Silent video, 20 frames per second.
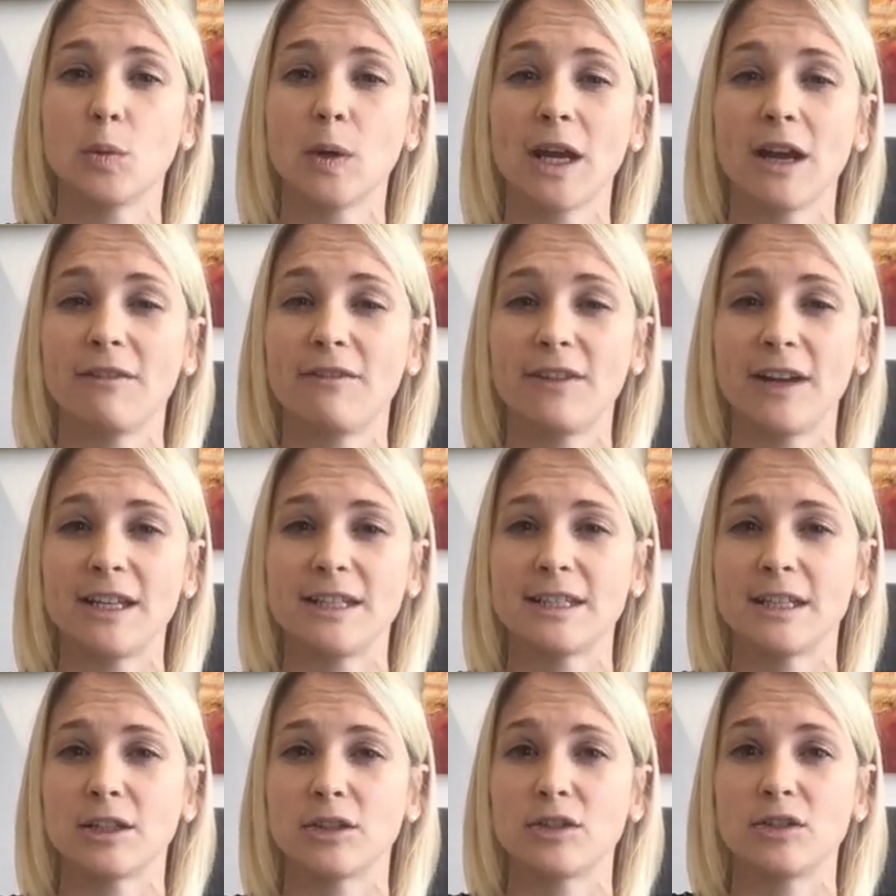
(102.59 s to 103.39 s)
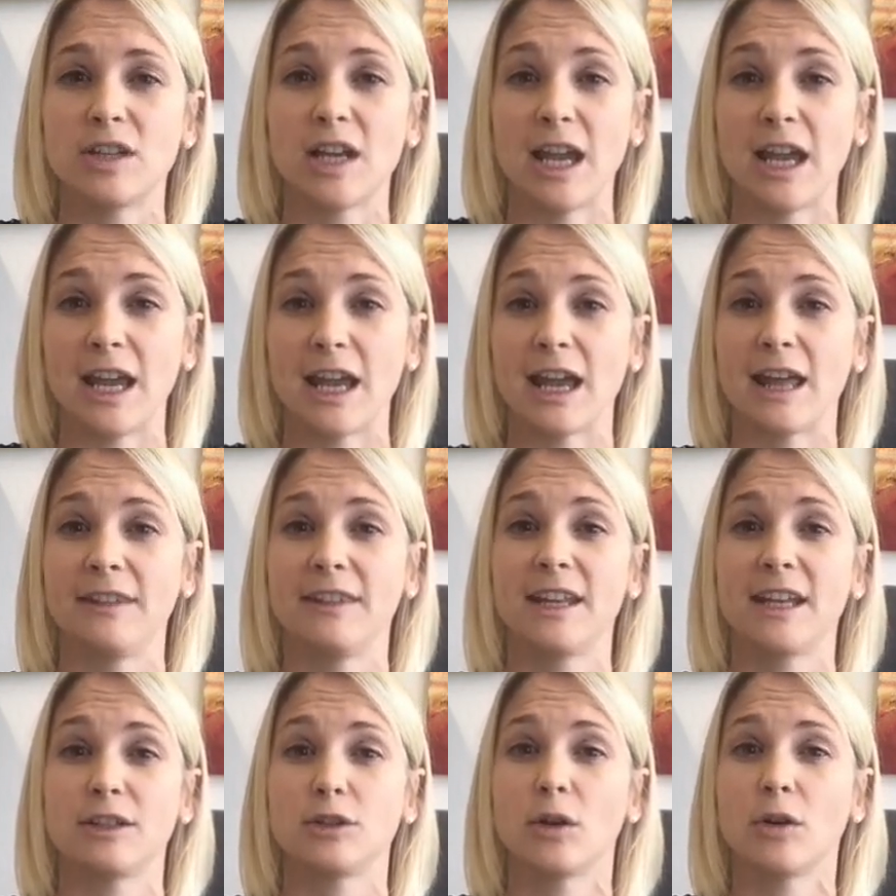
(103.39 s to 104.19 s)
we are facing today
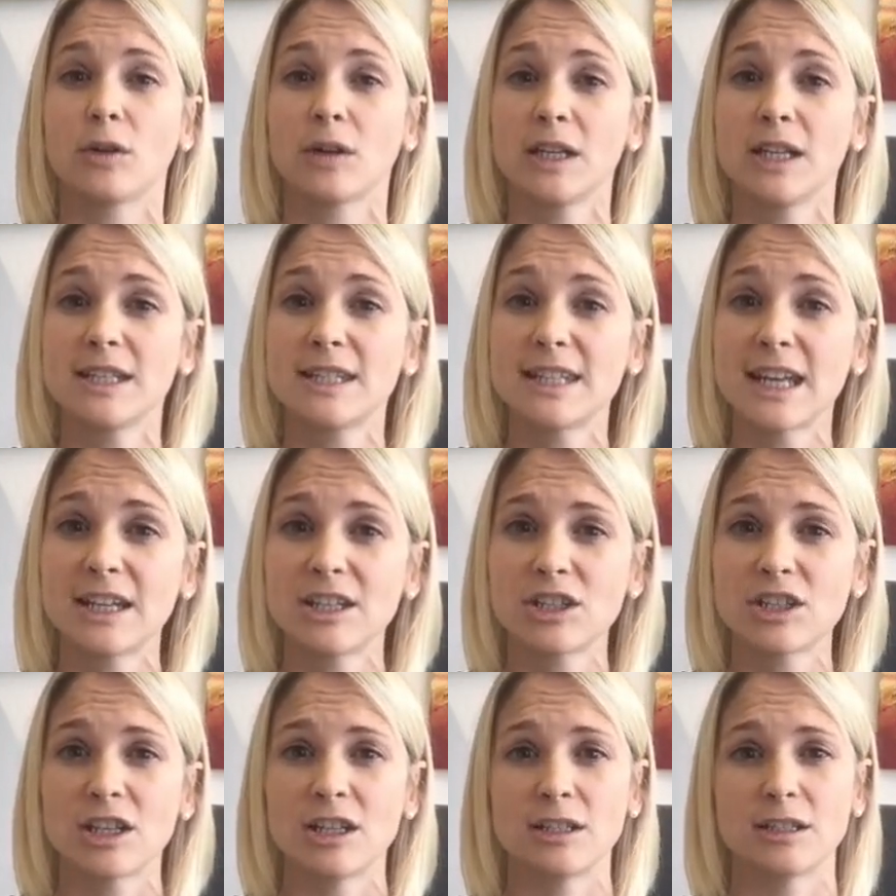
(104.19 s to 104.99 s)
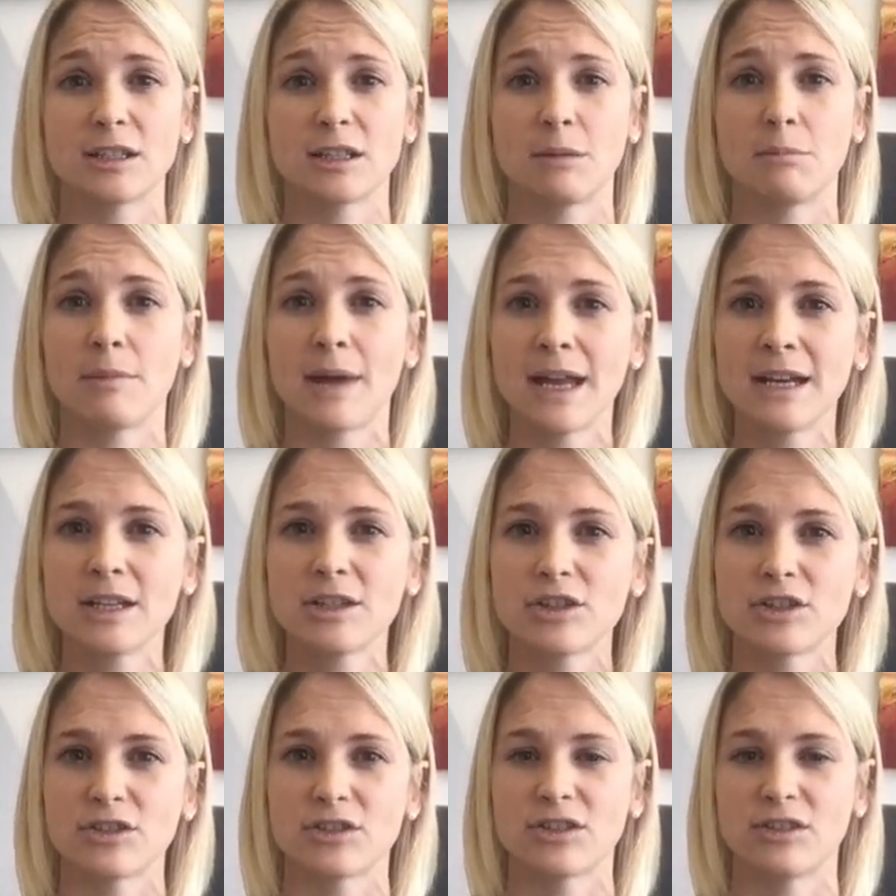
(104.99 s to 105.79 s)
and that organizations and
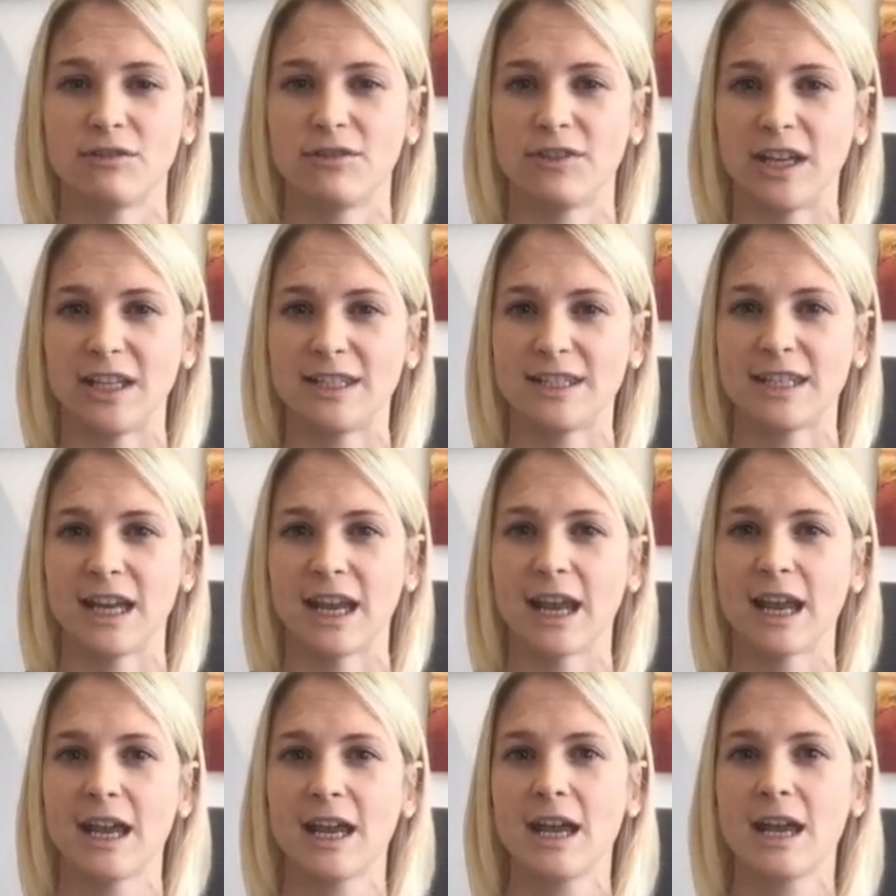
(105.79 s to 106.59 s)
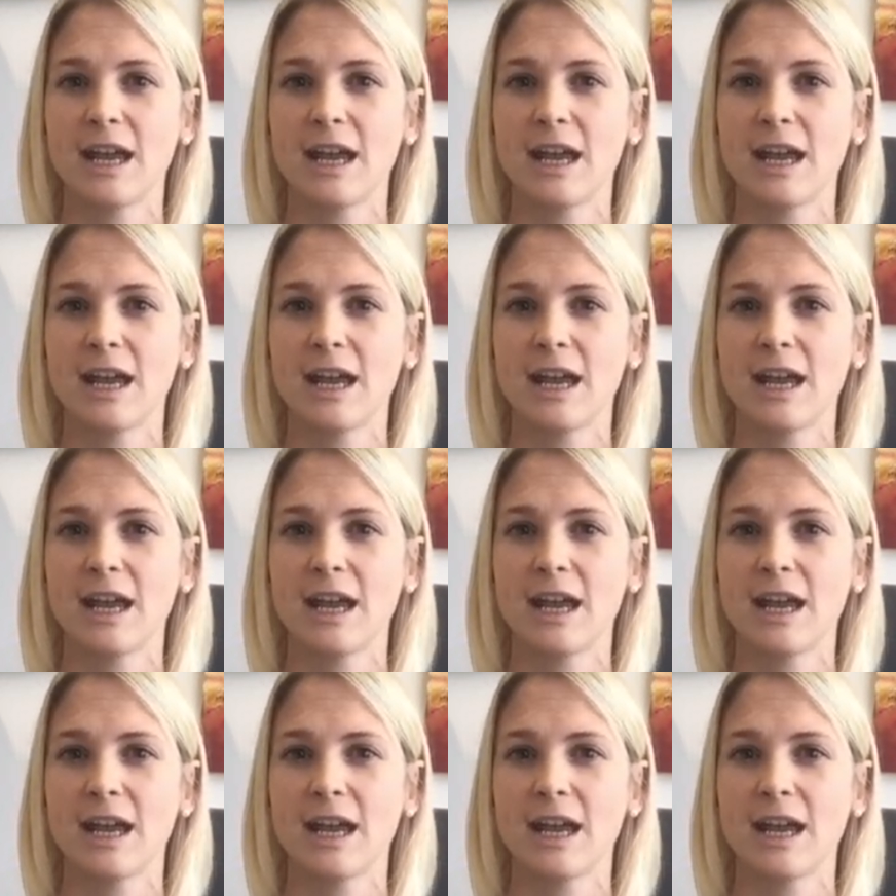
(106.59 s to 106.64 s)
managers are facing.